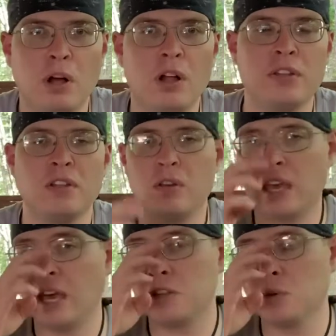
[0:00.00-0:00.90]
then you
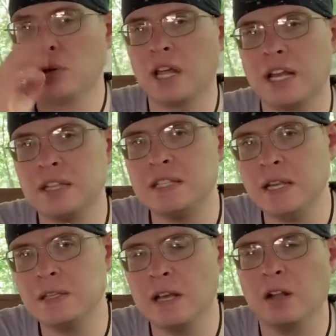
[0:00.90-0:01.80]
can't do a lot of
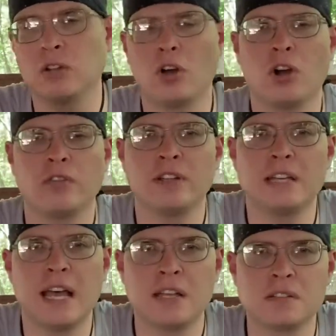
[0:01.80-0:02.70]
detailed carving
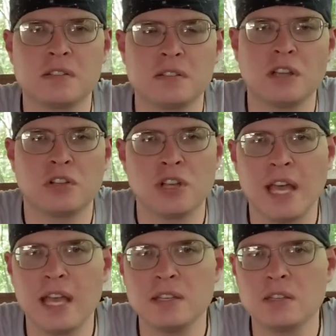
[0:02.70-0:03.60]
tasks, such
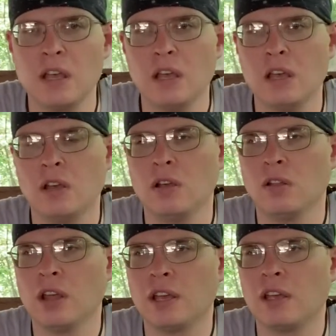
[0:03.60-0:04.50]
as
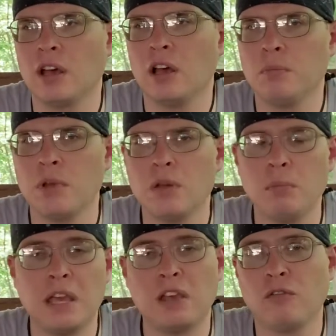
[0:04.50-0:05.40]
like
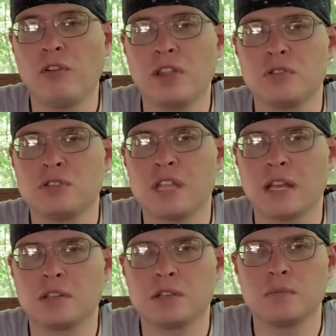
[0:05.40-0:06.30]
making feather
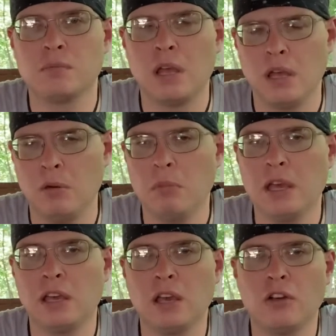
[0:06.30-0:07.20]
sticks,
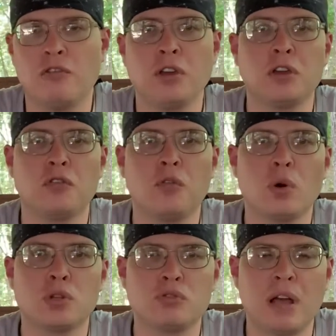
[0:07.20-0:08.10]
making a figure
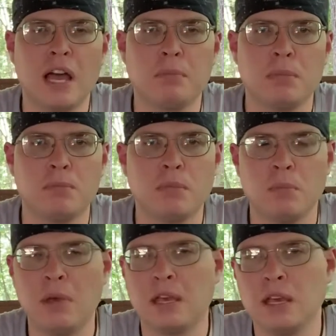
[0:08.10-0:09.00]
4 trap,
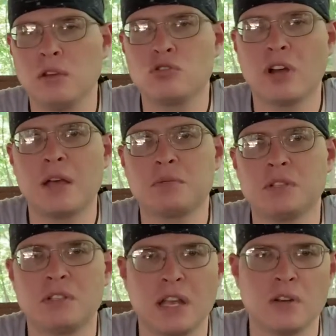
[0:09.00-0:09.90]
making traps and
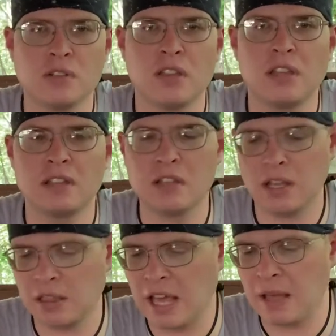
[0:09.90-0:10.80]
snares, things
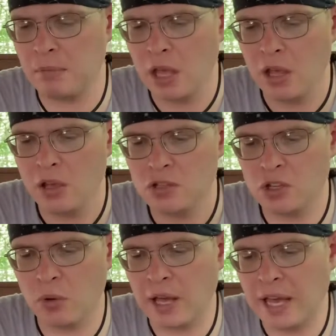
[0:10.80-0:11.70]
like that.
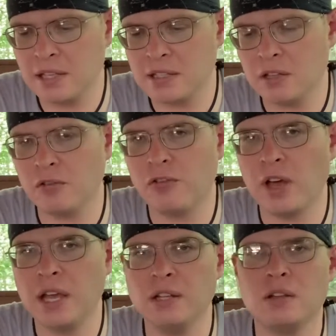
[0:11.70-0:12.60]
So I tend to
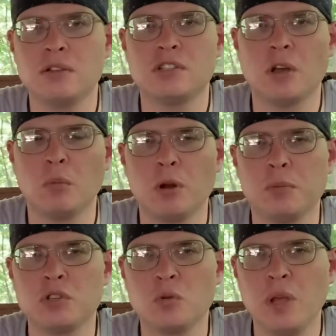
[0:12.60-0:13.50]
find somewhere
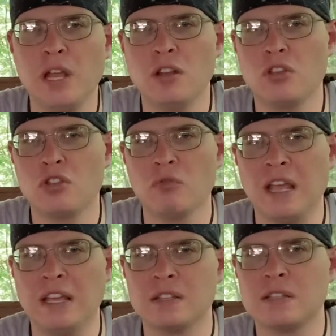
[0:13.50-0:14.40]
between
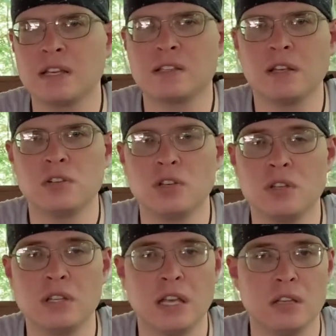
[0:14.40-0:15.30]
3 and 6
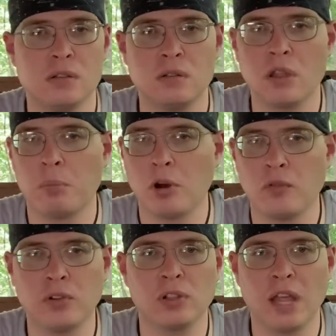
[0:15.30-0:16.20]
inches is the
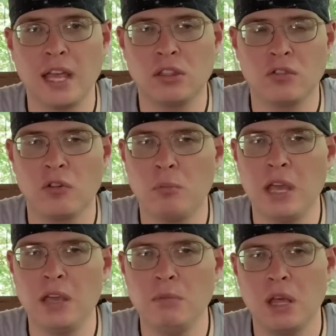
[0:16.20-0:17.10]
perfect length for
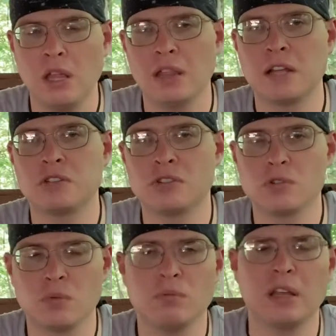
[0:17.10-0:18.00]
me. That's
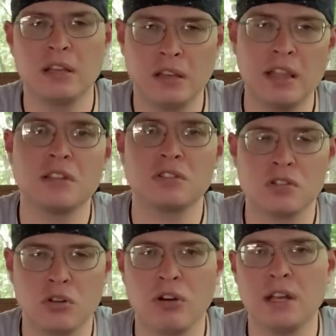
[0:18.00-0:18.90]
just
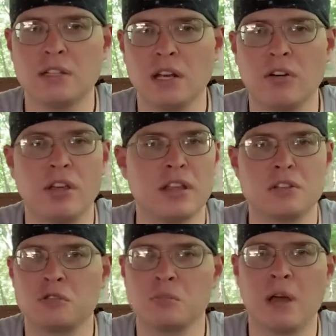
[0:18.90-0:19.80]
the criteria. That's
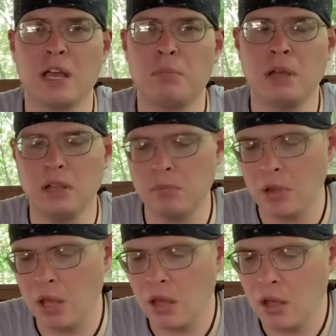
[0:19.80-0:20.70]
just my opinion.
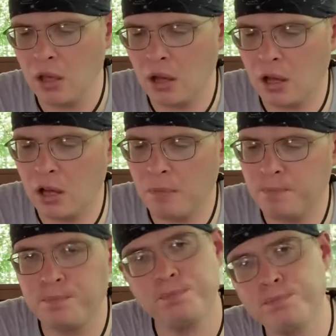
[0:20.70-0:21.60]

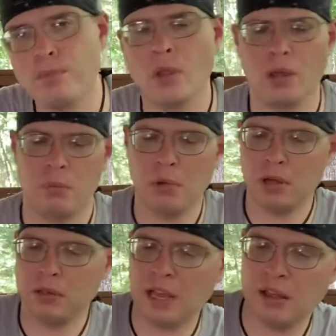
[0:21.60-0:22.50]

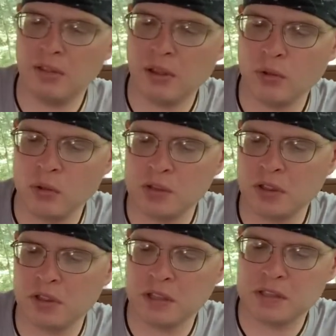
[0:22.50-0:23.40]
But yeah, those are
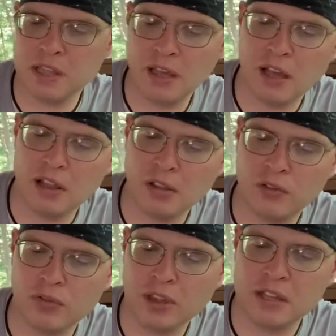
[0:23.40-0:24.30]
the things that I
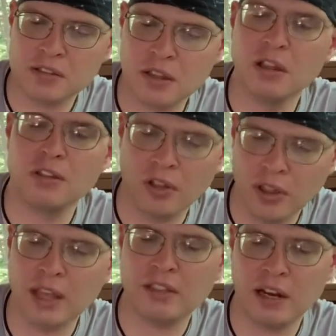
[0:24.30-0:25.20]
look. That's the
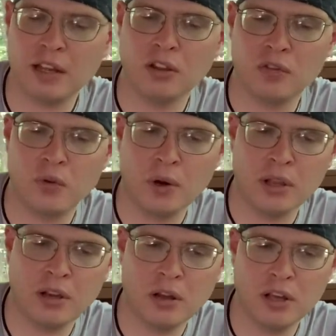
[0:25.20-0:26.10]
length that I look for
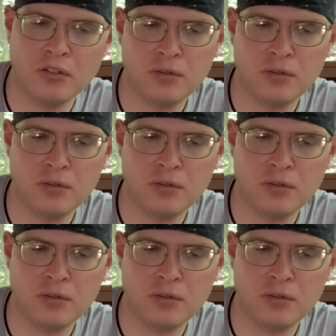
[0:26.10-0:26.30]
in the knife.